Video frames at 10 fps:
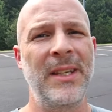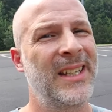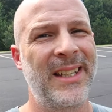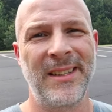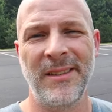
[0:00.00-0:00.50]

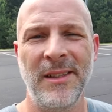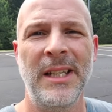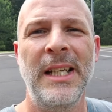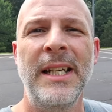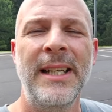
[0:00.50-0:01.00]

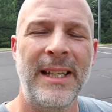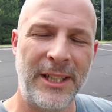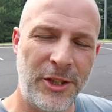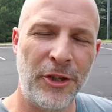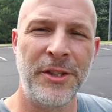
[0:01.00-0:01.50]
It
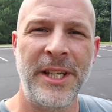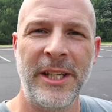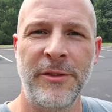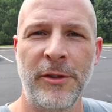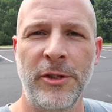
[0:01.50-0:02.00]
turns
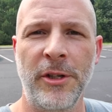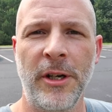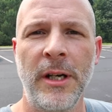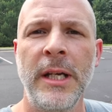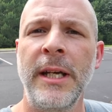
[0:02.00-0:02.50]
heads for
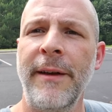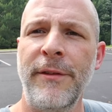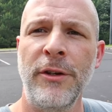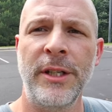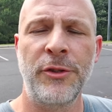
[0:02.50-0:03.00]
sure. If
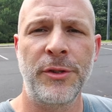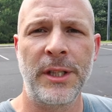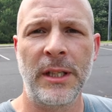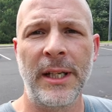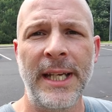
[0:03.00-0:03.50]
you're
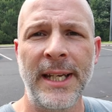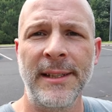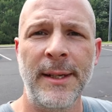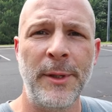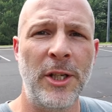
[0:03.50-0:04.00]
interested, again,
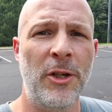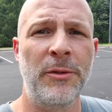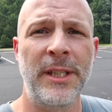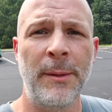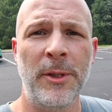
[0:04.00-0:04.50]
let me know
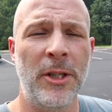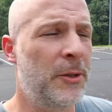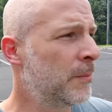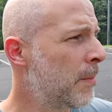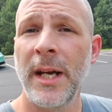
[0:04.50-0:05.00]
down
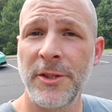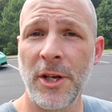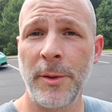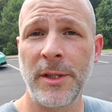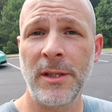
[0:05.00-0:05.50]
below. As
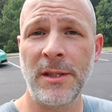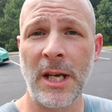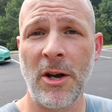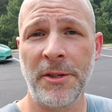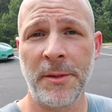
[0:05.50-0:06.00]
always, stay
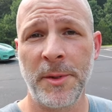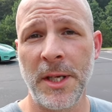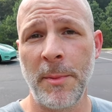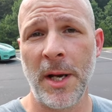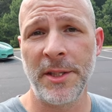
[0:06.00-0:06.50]
awesome, stay
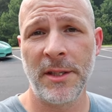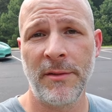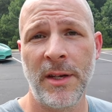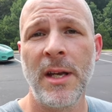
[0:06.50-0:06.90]
positive.